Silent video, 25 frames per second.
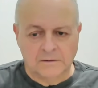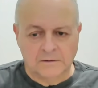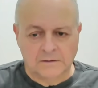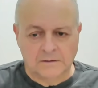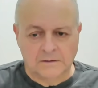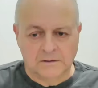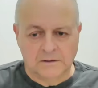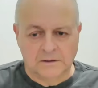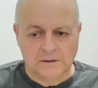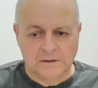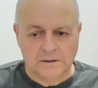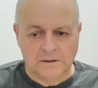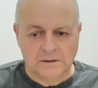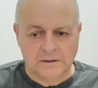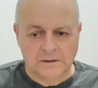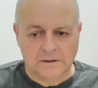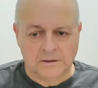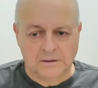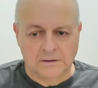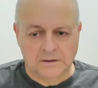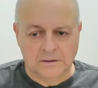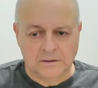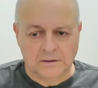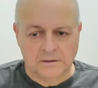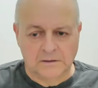
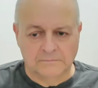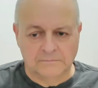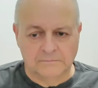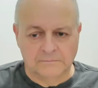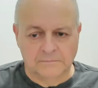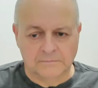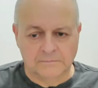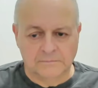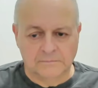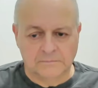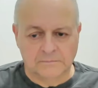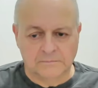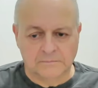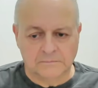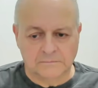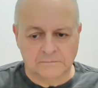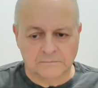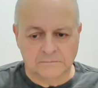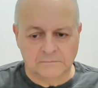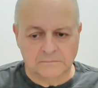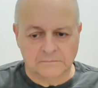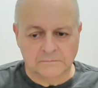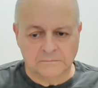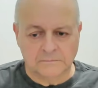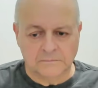Um,
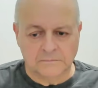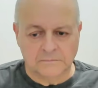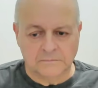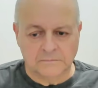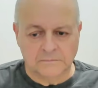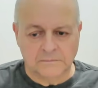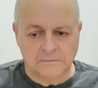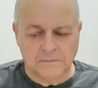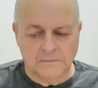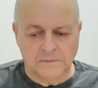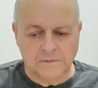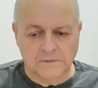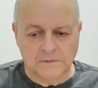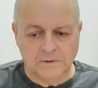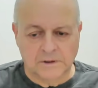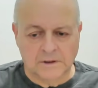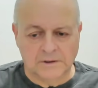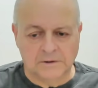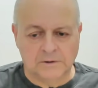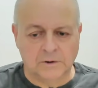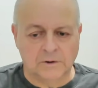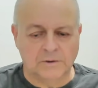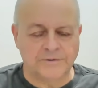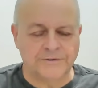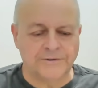I
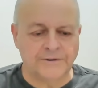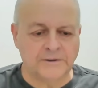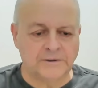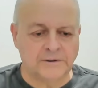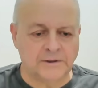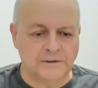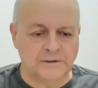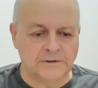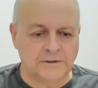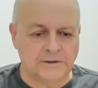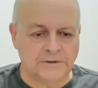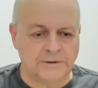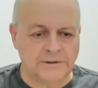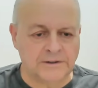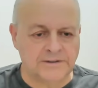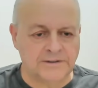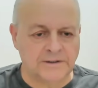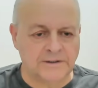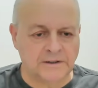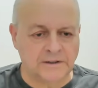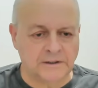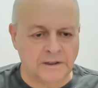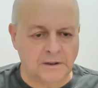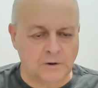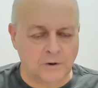don't think that there is
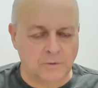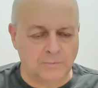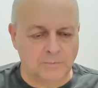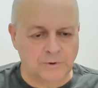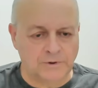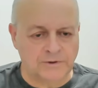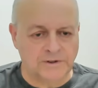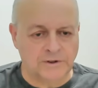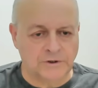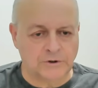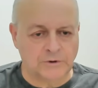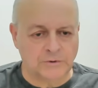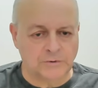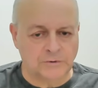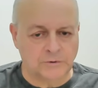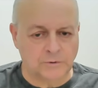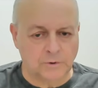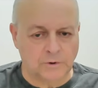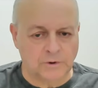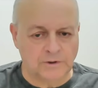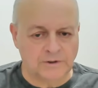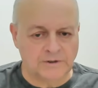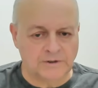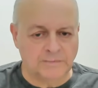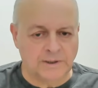a real opposition to
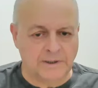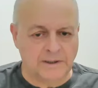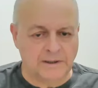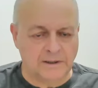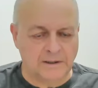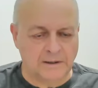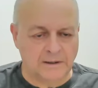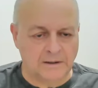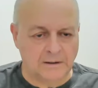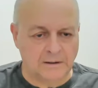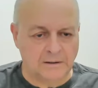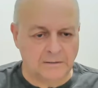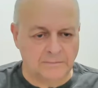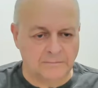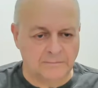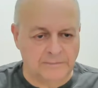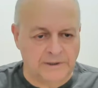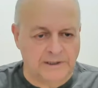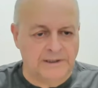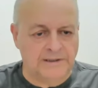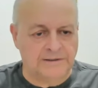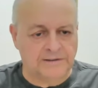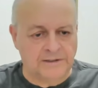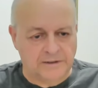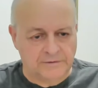Hezbollah,
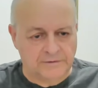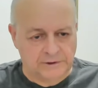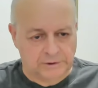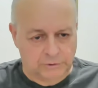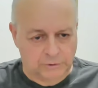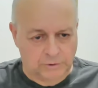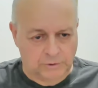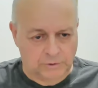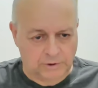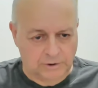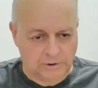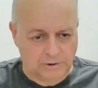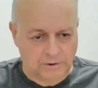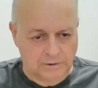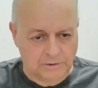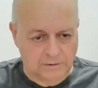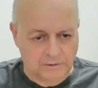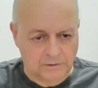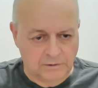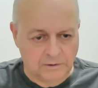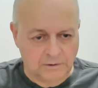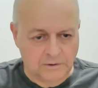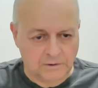military talking,